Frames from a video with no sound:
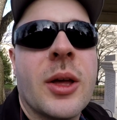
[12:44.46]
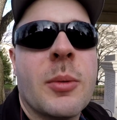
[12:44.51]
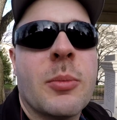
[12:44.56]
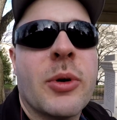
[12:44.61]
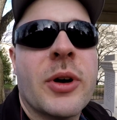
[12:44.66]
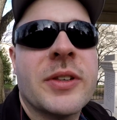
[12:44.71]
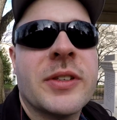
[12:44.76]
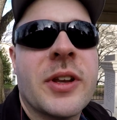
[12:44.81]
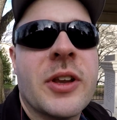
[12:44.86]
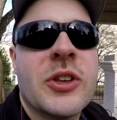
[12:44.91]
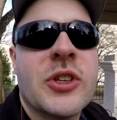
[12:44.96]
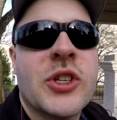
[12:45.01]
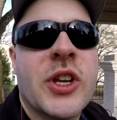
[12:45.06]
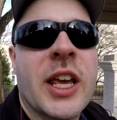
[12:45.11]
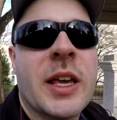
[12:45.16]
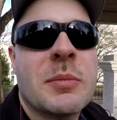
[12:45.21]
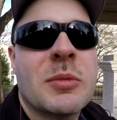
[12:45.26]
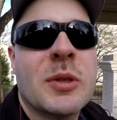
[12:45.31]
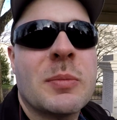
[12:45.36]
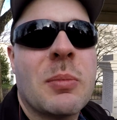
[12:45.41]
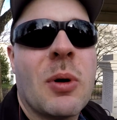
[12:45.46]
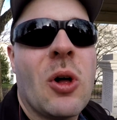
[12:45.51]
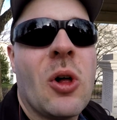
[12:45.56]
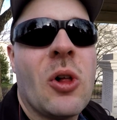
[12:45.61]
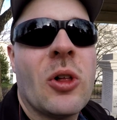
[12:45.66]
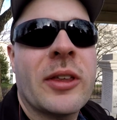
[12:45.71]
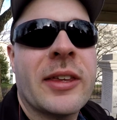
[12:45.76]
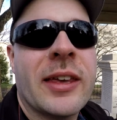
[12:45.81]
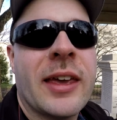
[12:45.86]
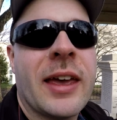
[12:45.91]
President James
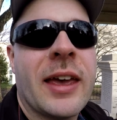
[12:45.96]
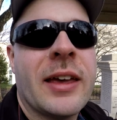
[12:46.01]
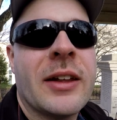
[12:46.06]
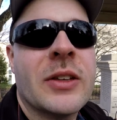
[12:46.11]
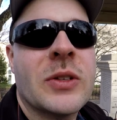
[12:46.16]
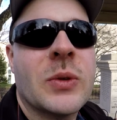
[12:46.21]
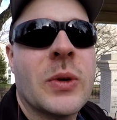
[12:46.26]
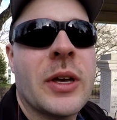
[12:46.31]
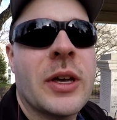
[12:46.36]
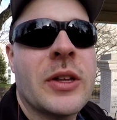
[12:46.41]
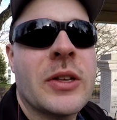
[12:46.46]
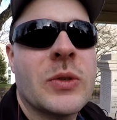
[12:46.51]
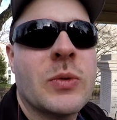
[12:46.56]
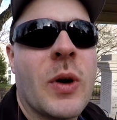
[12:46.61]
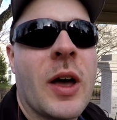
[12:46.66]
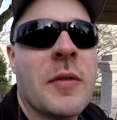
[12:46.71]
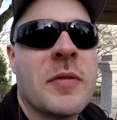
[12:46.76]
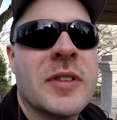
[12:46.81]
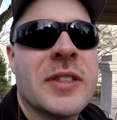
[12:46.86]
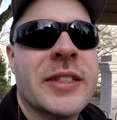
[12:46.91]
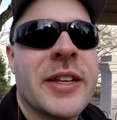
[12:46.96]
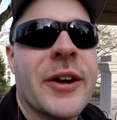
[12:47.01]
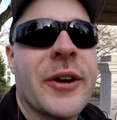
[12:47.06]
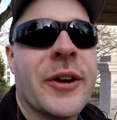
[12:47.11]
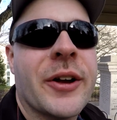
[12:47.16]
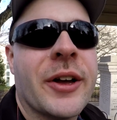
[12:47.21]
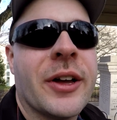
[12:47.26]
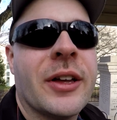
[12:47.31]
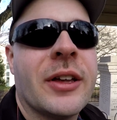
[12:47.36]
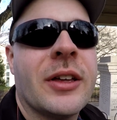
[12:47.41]
Polk and his wife
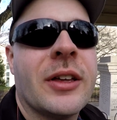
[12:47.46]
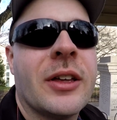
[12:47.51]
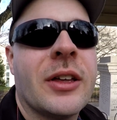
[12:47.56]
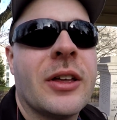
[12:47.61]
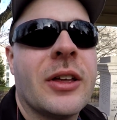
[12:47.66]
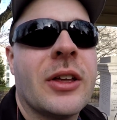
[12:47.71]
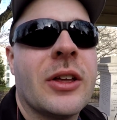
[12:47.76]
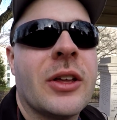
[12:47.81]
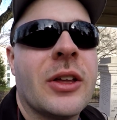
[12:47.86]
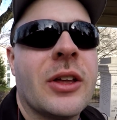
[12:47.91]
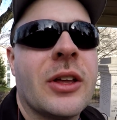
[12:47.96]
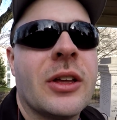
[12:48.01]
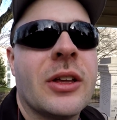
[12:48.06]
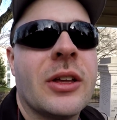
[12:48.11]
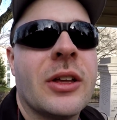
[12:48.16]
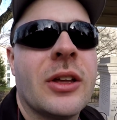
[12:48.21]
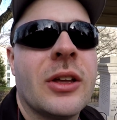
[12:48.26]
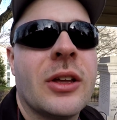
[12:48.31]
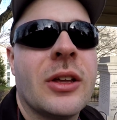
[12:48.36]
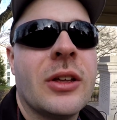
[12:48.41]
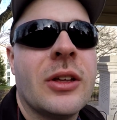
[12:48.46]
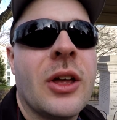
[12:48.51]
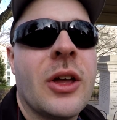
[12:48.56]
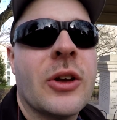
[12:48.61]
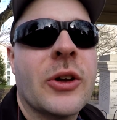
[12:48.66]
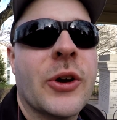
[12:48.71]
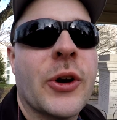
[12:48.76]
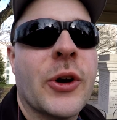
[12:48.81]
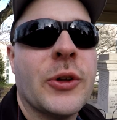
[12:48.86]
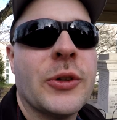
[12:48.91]
Sarah
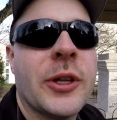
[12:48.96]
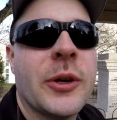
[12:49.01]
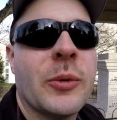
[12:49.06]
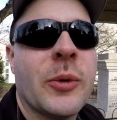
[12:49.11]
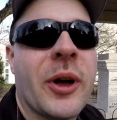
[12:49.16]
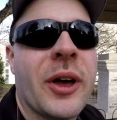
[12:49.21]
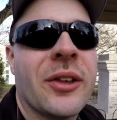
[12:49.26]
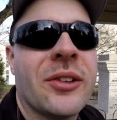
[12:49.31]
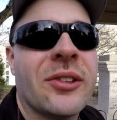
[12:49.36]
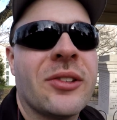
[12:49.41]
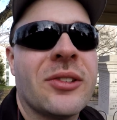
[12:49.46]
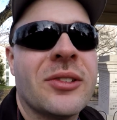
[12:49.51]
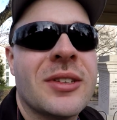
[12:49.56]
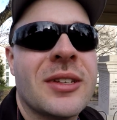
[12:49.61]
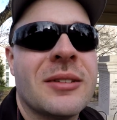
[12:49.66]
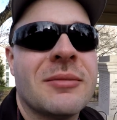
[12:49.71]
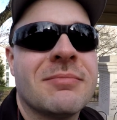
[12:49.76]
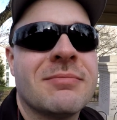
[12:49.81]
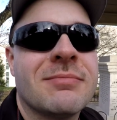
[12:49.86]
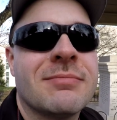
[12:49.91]
currently rest.